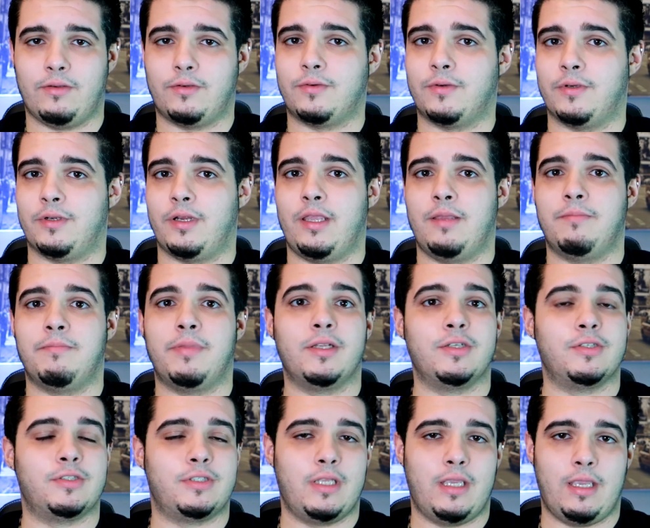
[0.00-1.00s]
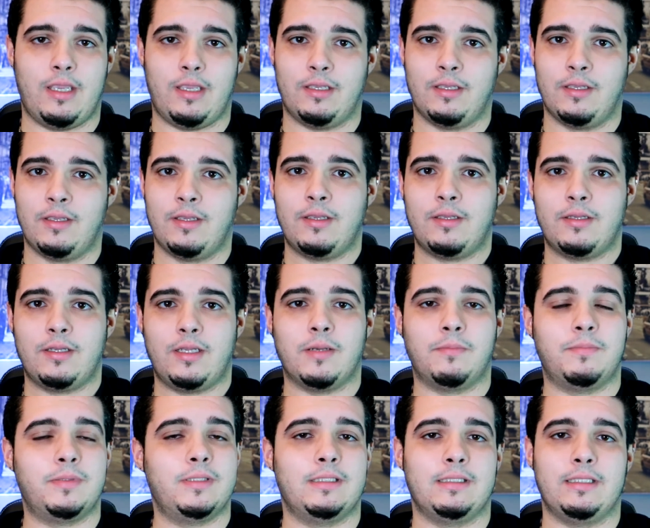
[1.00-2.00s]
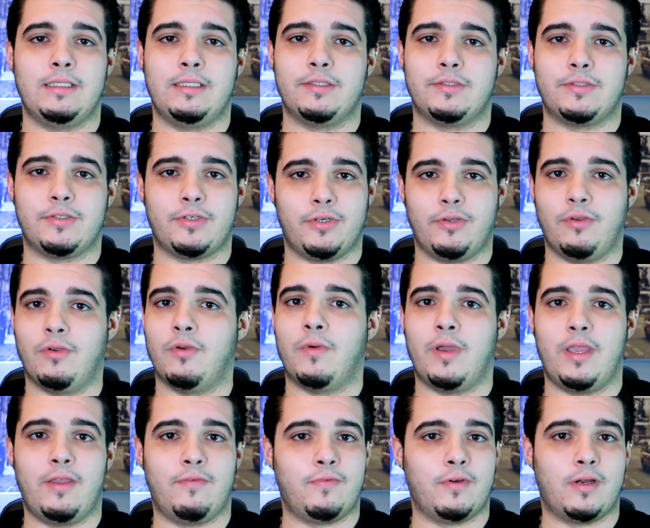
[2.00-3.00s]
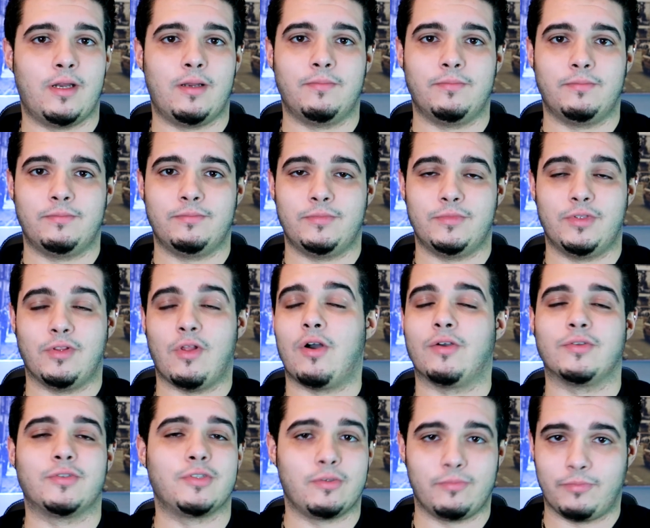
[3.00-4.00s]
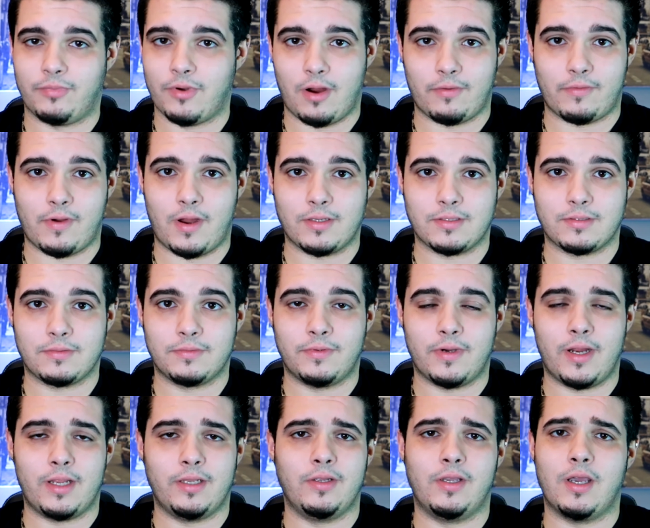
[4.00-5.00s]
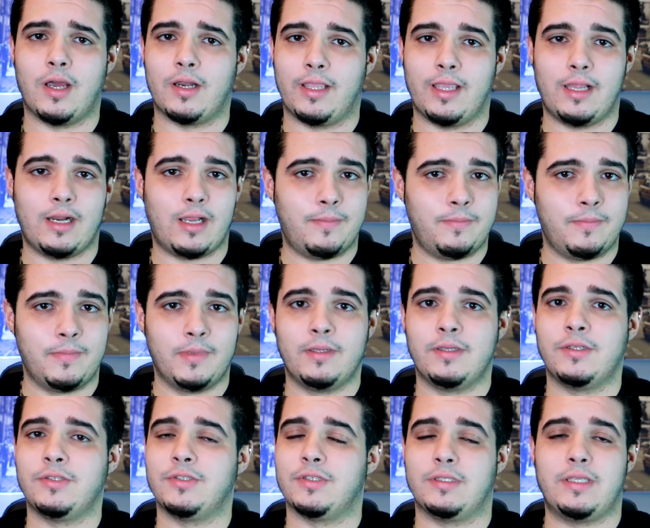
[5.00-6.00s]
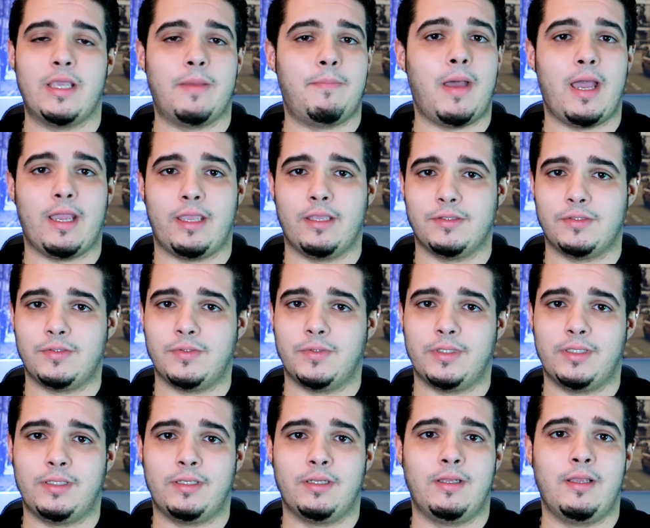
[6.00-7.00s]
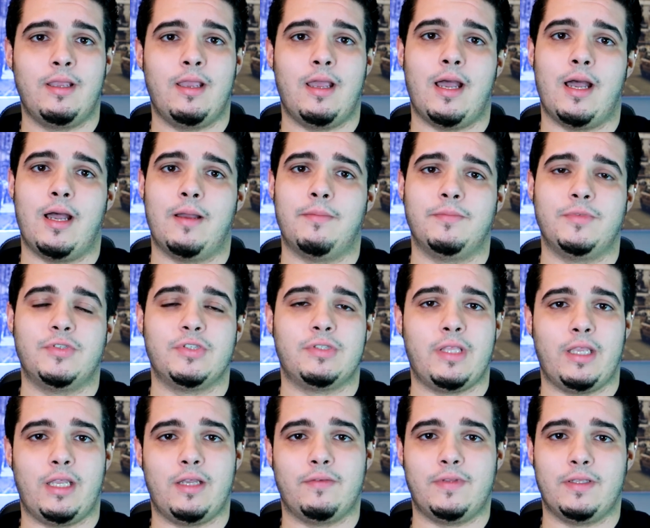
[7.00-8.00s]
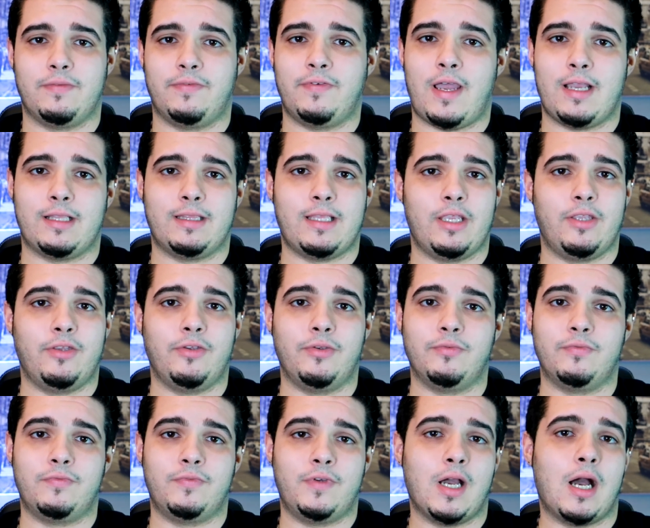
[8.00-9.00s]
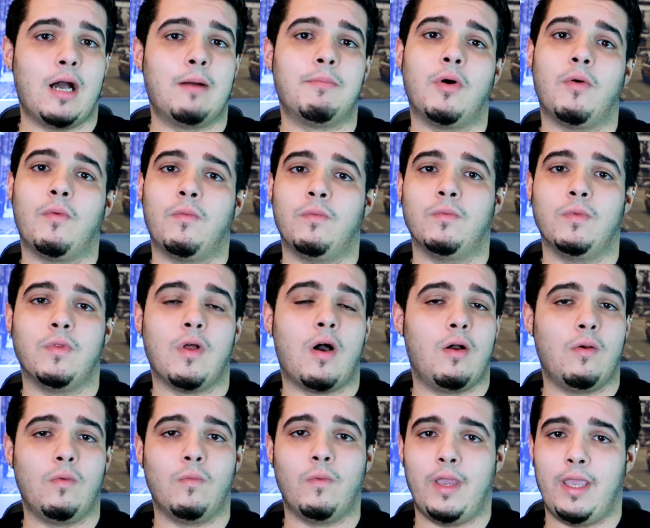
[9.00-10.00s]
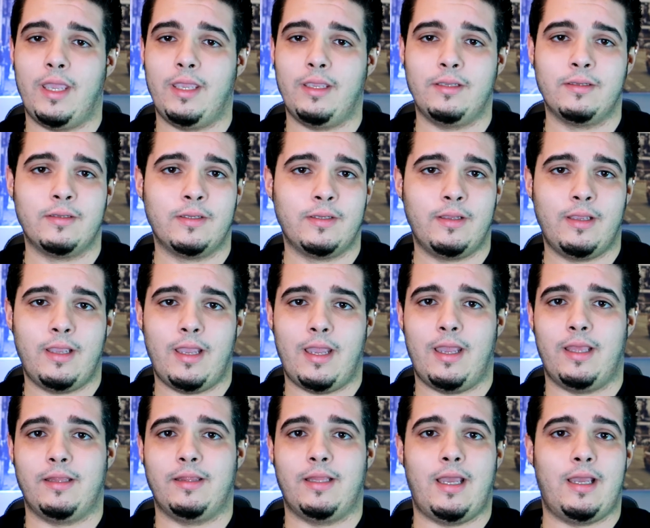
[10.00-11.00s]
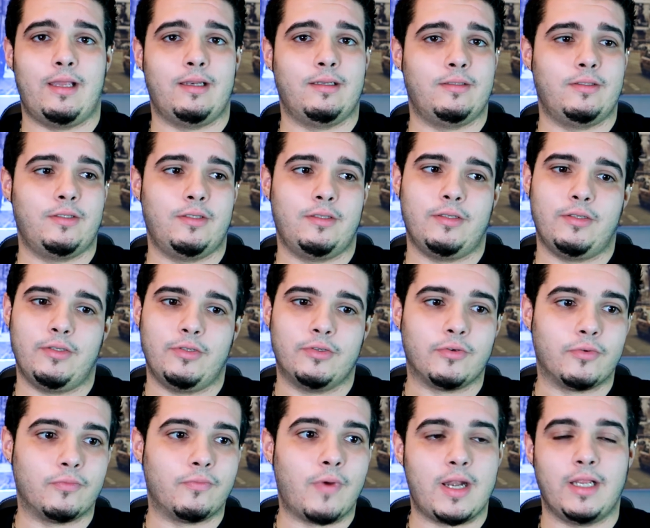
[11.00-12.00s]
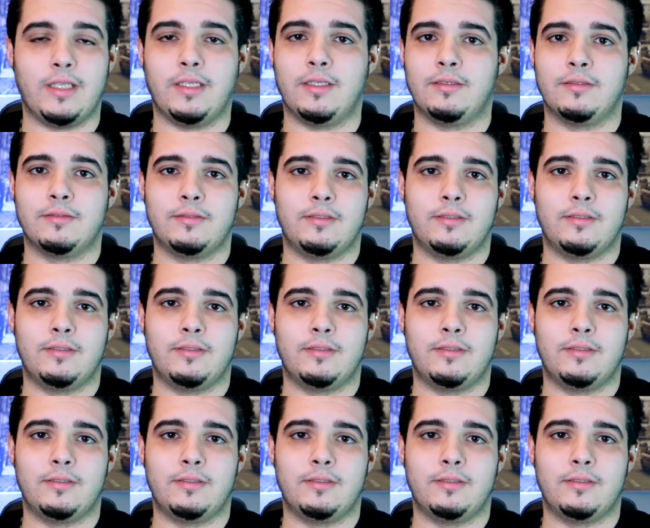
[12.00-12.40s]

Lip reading: or a binge day completely deter you away from long-term progress, right? You got to get up, just get back into it. Just think of the fact that you've come a long way and that you're ready